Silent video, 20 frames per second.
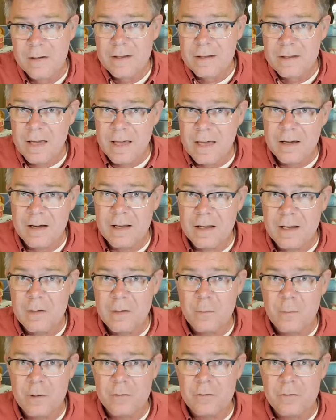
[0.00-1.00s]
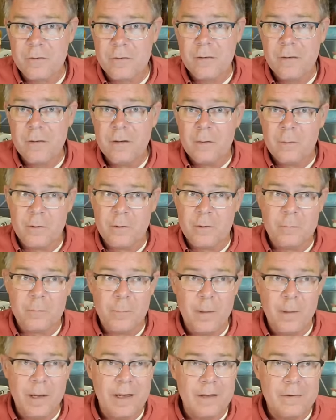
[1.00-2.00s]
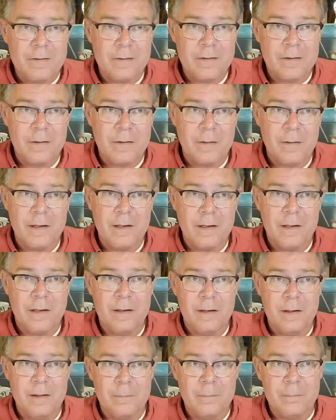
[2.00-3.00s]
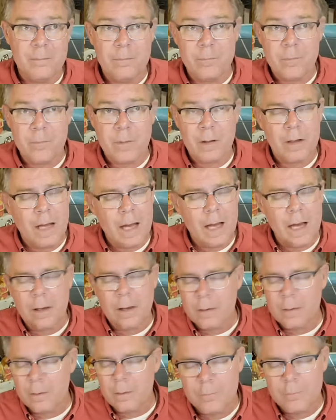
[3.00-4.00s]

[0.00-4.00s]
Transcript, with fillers: Kennedy was was basically know,